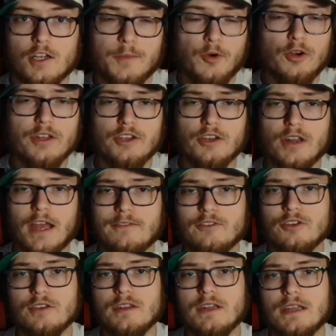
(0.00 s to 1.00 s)
Good morning, good
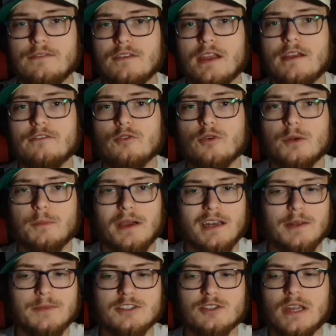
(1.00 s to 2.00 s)
afternoon, good evening, everyone. My
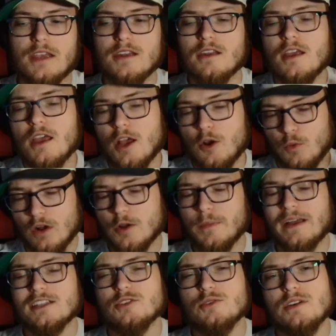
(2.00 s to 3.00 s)
name is Nate, and welcome
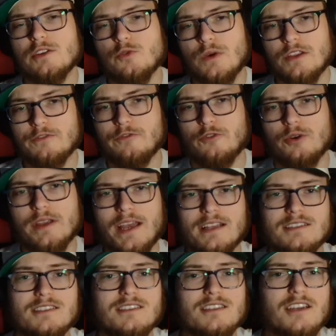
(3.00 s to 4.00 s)
back to another weather
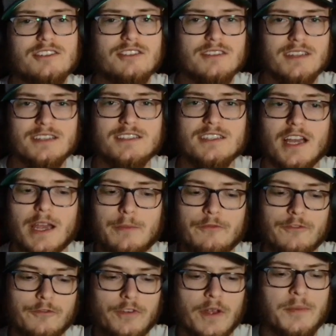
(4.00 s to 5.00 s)
forecast discussion, this time
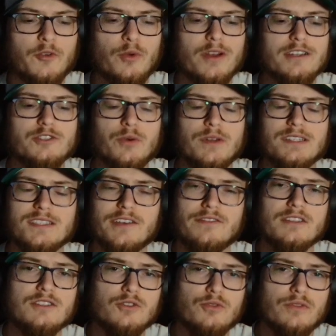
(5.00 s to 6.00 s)
for February
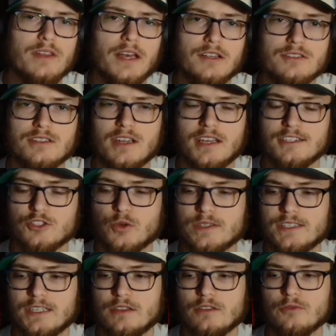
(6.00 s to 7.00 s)
27th,
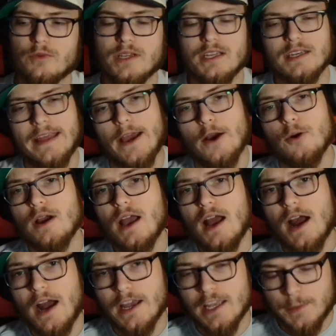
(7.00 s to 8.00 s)
2023. Now,
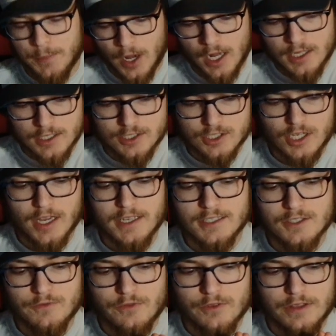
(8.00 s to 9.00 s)
I
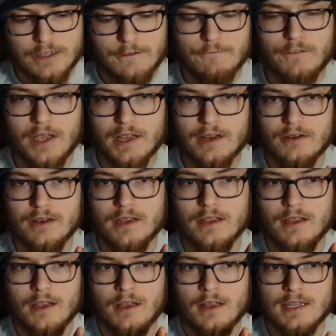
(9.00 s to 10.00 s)
apologize for the
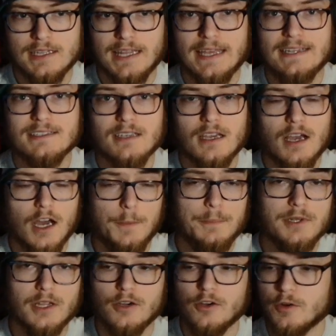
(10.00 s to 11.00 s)
very late
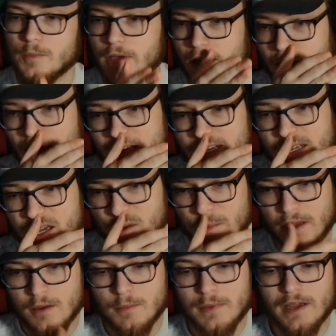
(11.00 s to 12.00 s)
upload, but I had to help
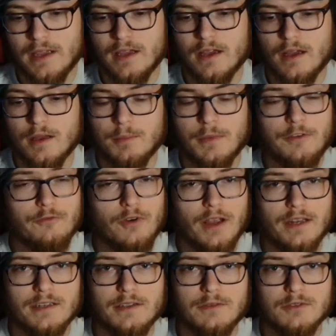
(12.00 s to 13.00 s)
out my my
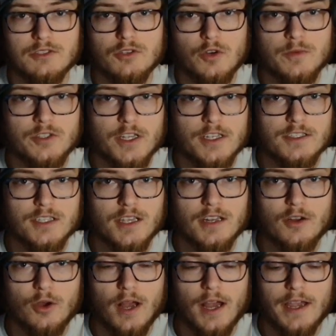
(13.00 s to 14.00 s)
friend. He was storm chasing in
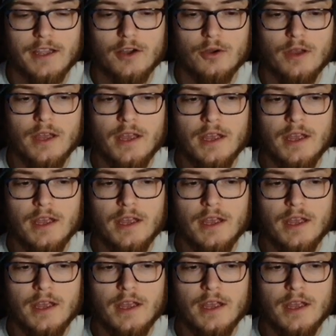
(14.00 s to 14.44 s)
Ohio.